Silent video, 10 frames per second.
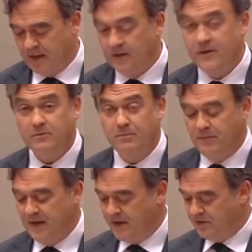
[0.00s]
This $1
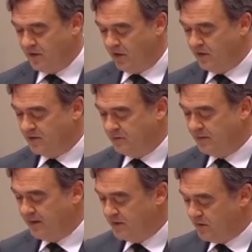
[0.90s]
billion is
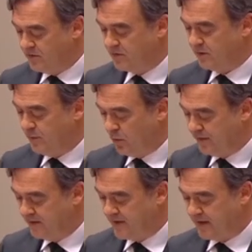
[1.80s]
being used to support
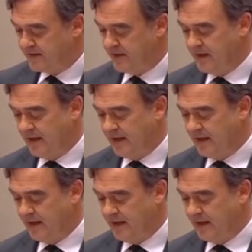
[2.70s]
the sector,